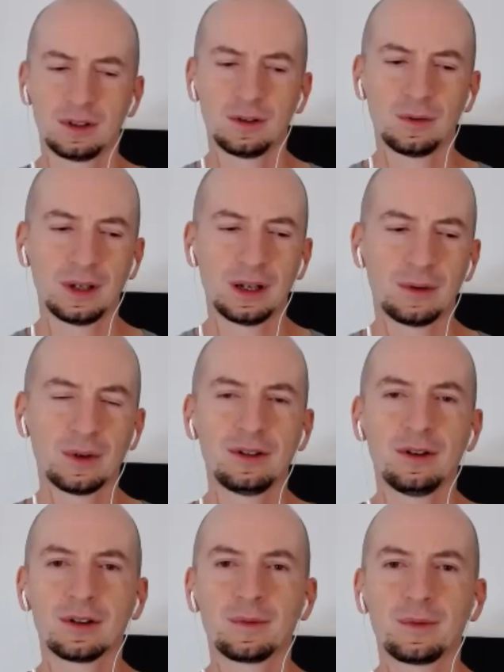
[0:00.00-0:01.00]
like,
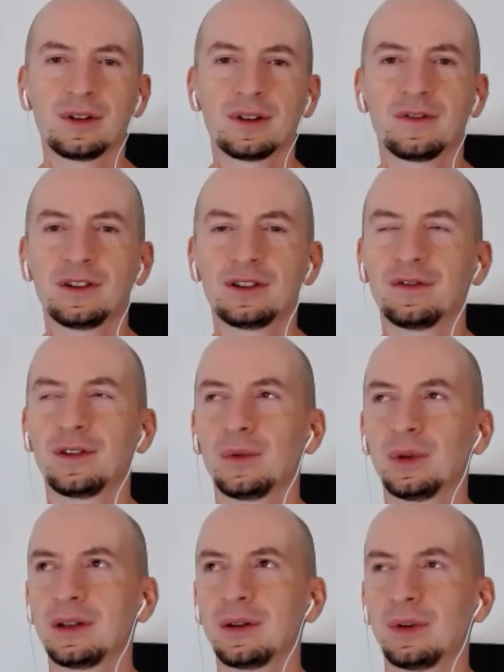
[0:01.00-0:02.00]
what's your experience? First of
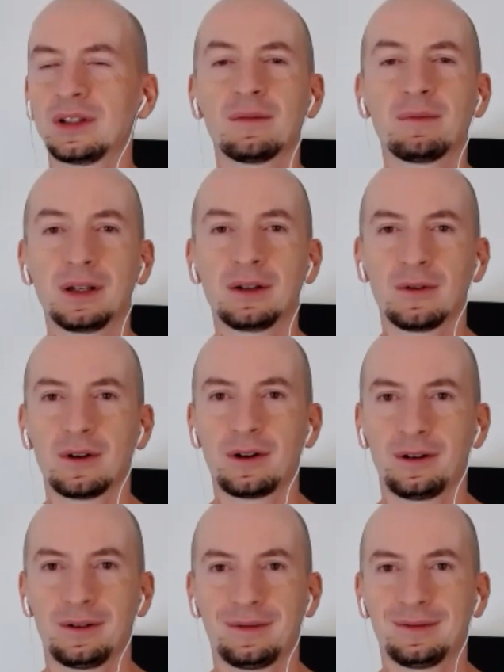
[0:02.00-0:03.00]
all, what's a big
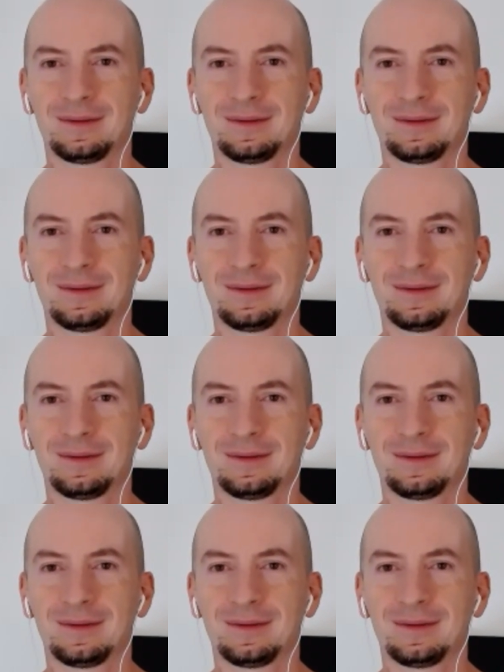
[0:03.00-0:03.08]
order,